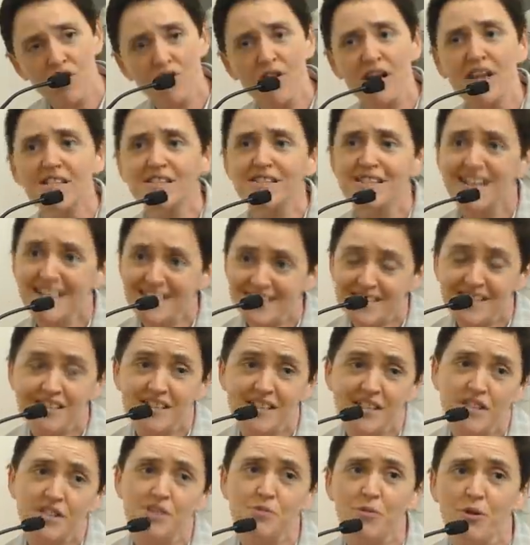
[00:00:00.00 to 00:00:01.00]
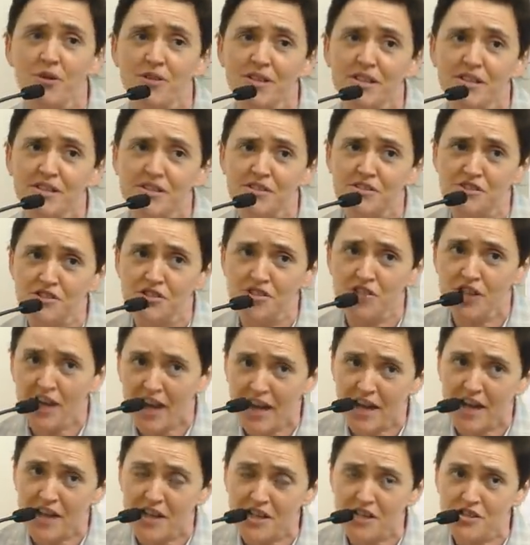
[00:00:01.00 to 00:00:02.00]
your identity is what needs to
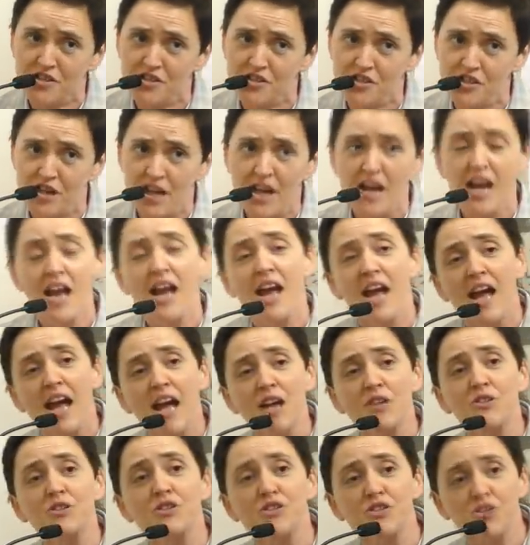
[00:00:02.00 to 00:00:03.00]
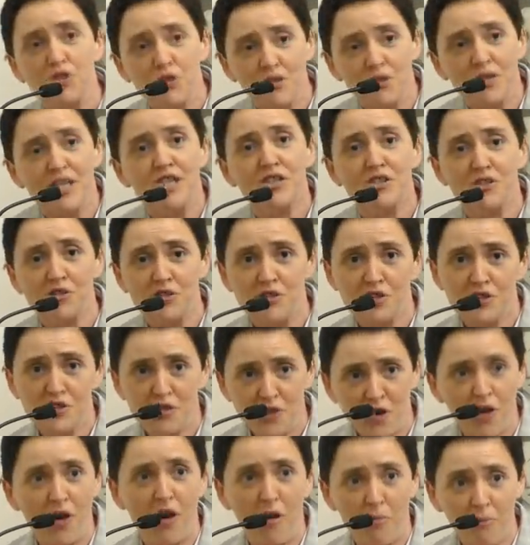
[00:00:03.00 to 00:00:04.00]
change, and you need to
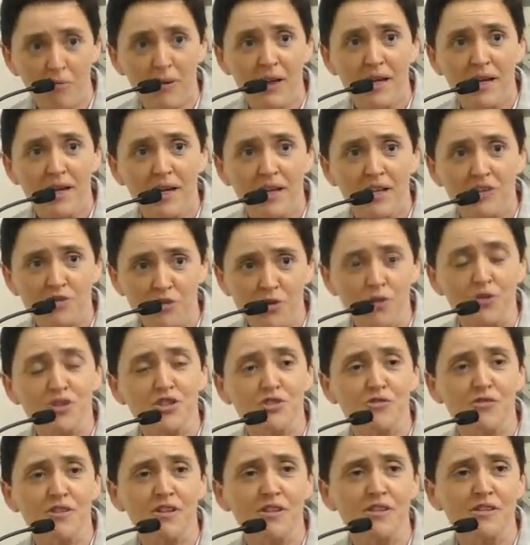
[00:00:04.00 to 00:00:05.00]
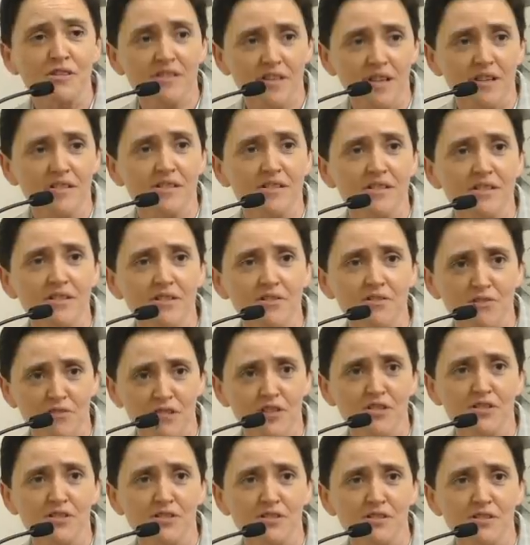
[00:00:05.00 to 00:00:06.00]
stop torturing sentient
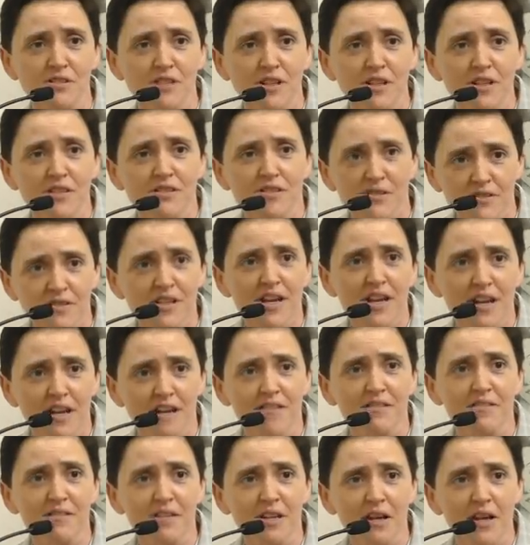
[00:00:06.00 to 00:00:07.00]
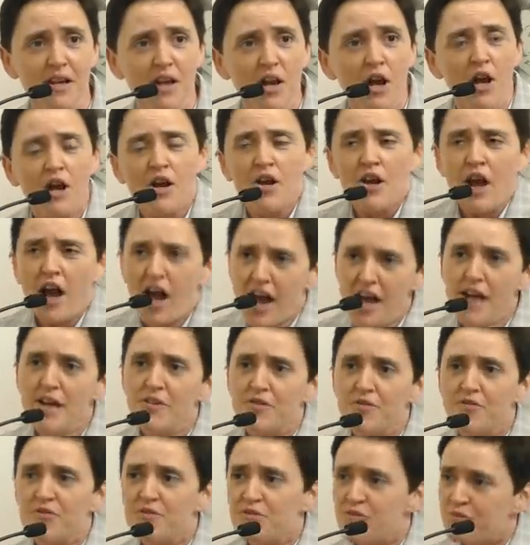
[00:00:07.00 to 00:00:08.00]
creatures to death.
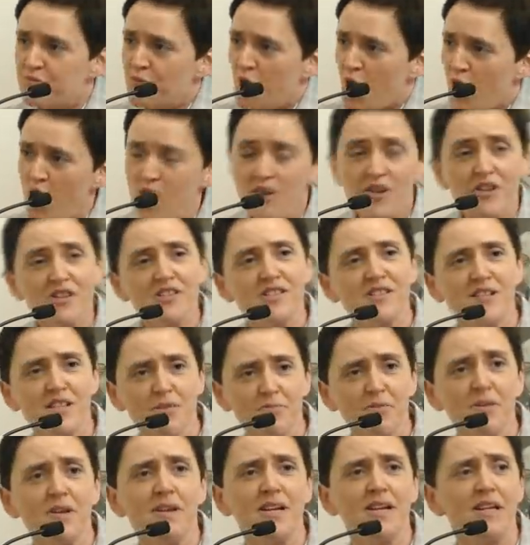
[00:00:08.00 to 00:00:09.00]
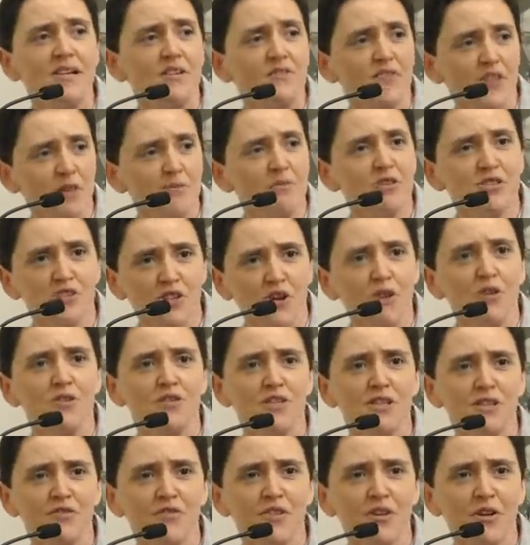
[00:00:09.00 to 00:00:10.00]
I honestly believe the
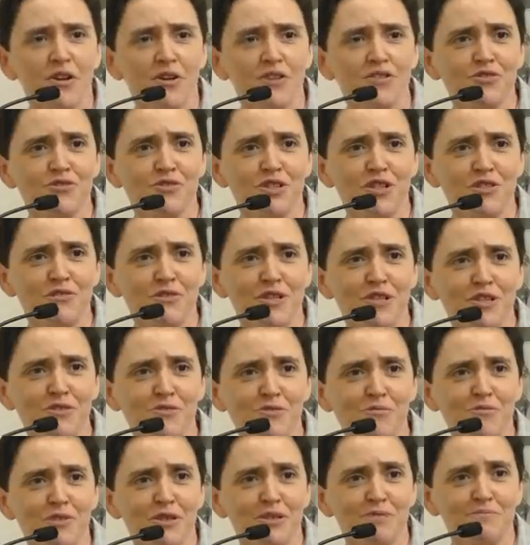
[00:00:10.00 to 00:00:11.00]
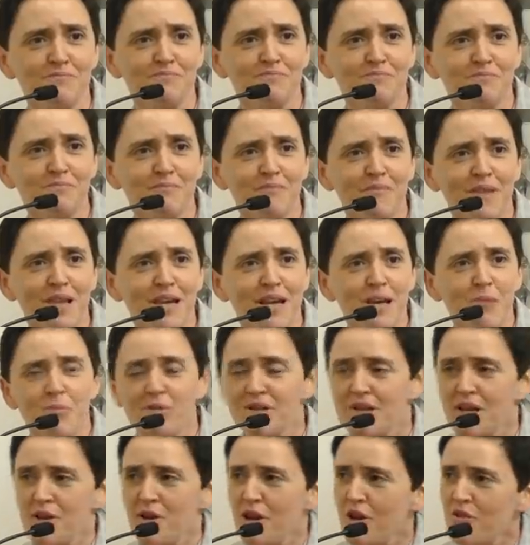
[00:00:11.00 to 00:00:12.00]
majority of the country agrees with me,
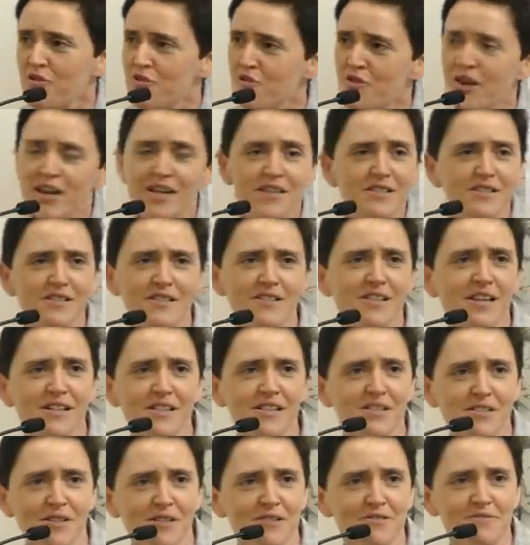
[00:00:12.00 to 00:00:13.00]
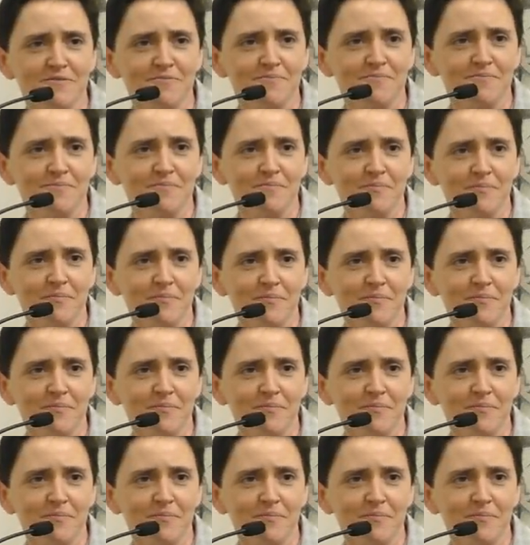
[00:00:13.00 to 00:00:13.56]
but they are afraid to say so.